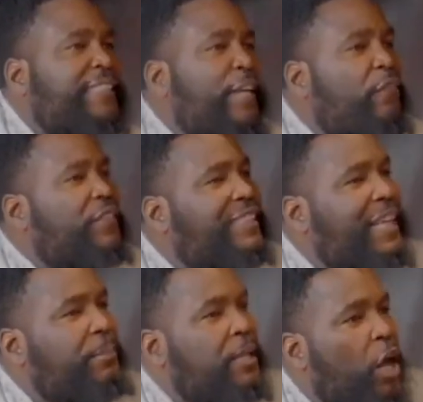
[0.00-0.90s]
because
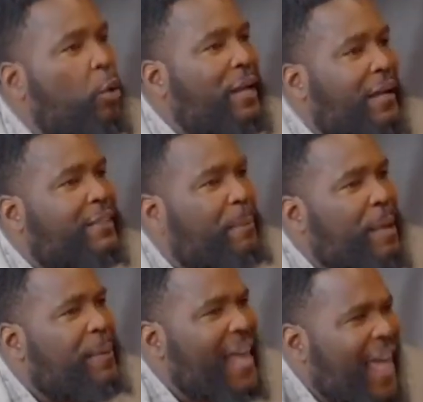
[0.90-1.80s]
they see their favorite
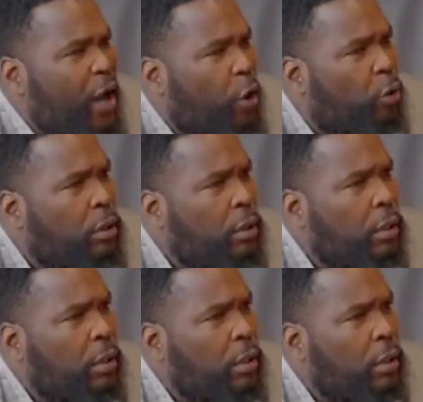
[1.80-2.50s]
women celebrities